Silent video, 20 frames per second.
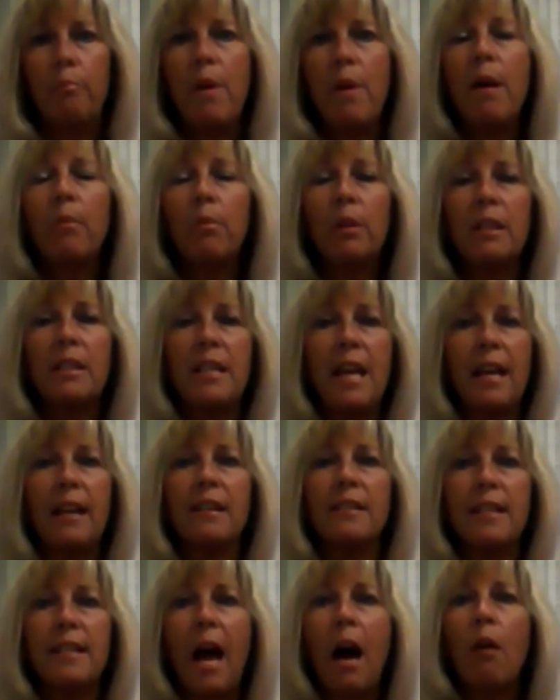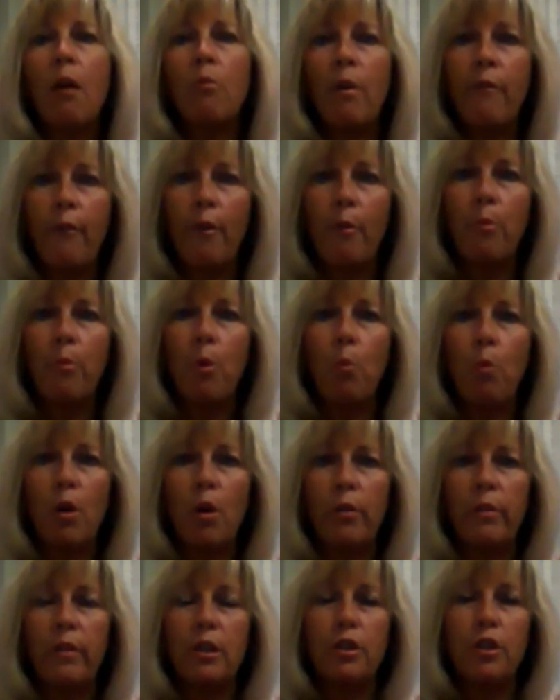be able to take a salary from the
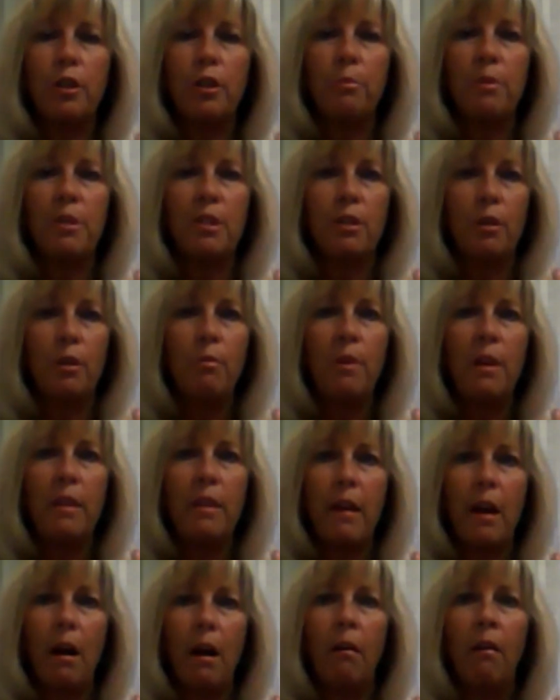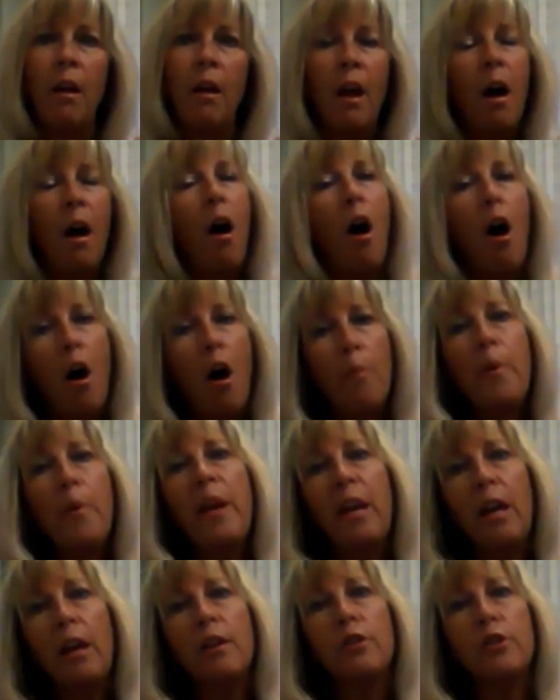work that she was doing there. All
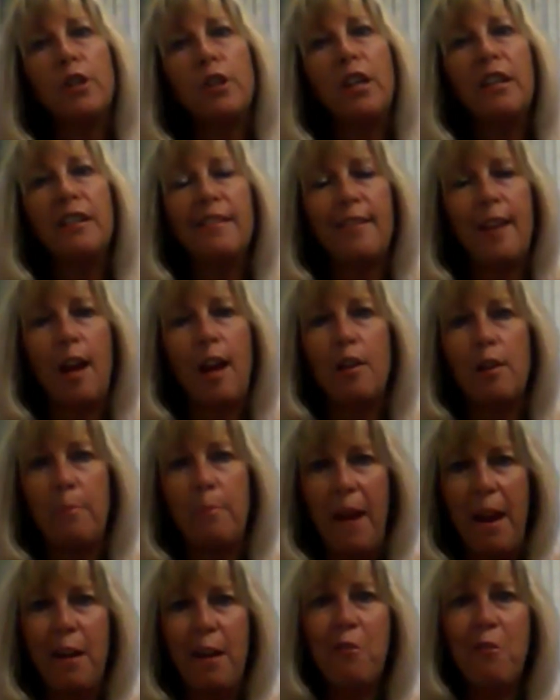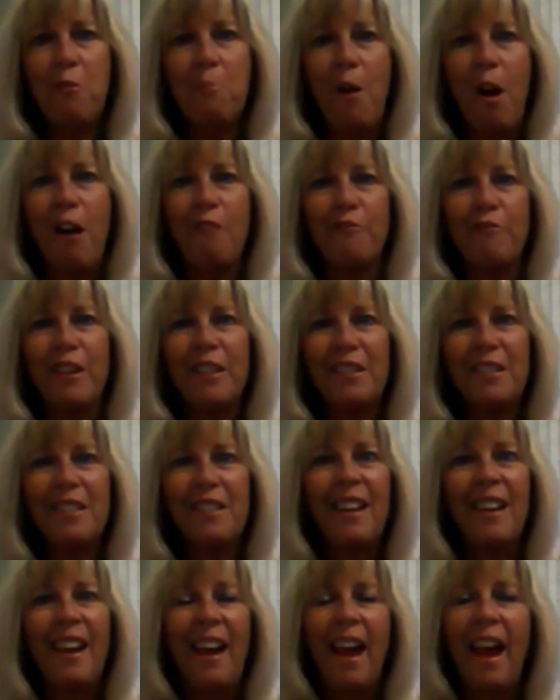because she decided to paint her
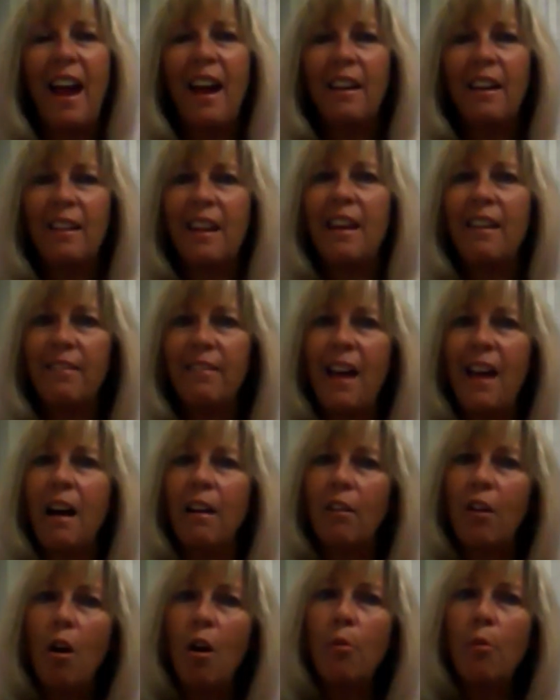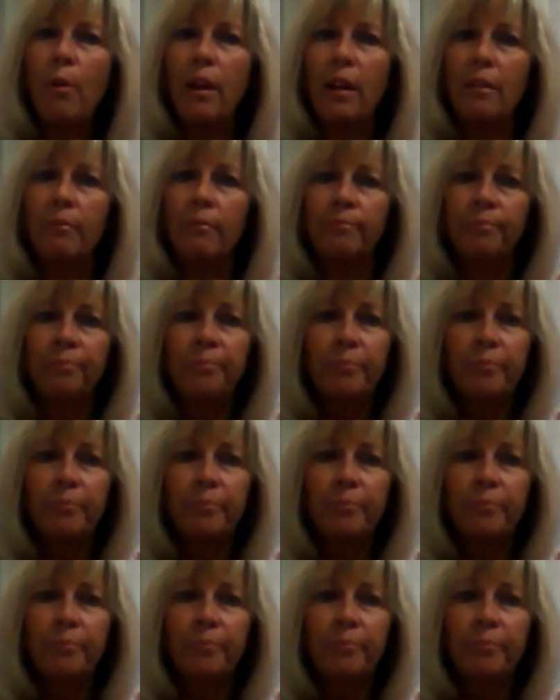profits and get that going.